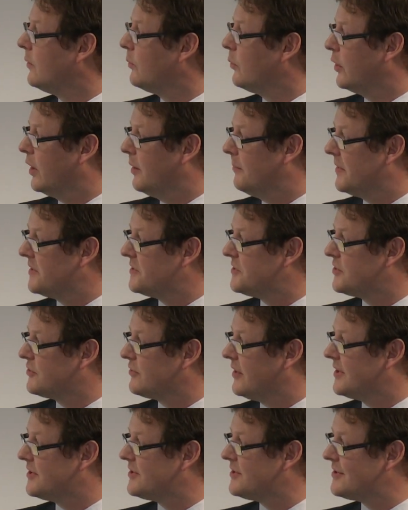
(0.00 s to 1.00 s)
What I must
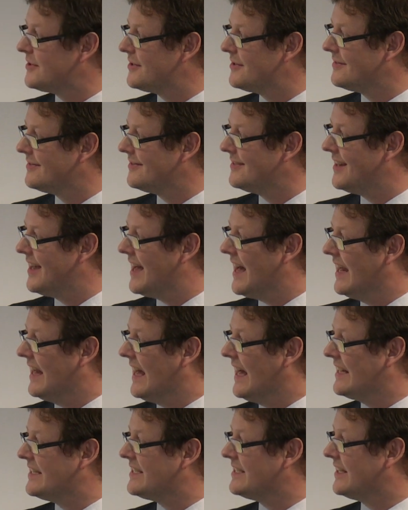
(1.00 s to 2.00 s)
stress and
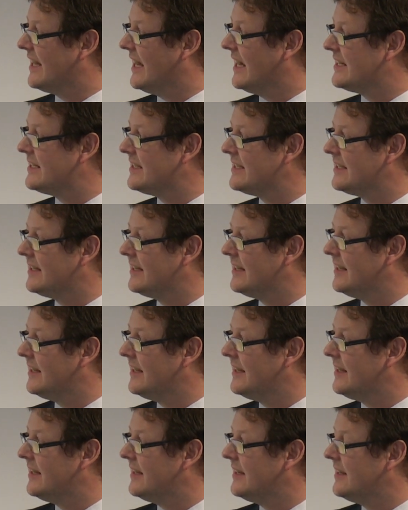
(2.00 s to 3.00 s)
add to that
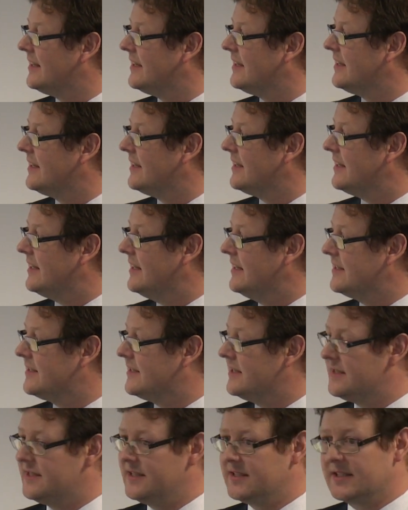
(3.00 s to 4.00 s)
is
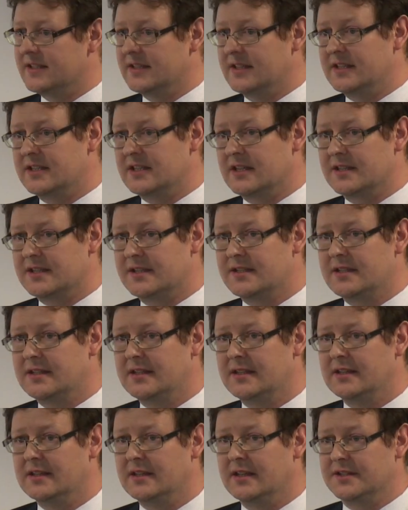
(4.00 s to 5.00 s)
this isn't
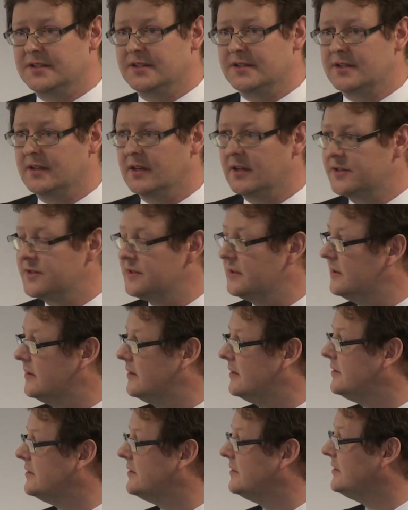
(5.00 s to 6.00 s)
just a
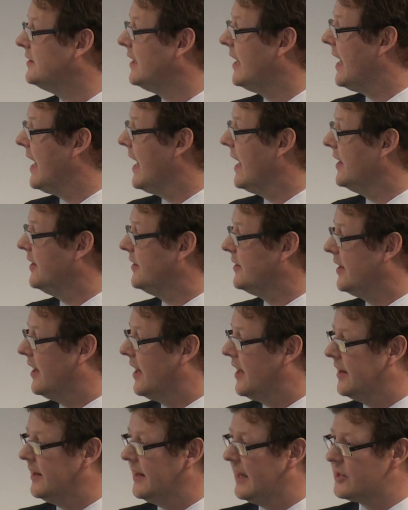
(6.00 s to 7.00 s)
societal and
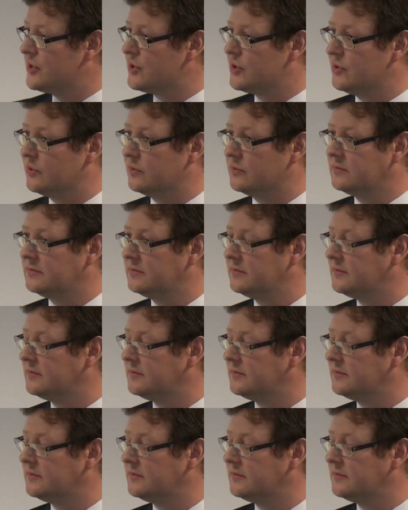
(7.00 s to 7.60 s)
a national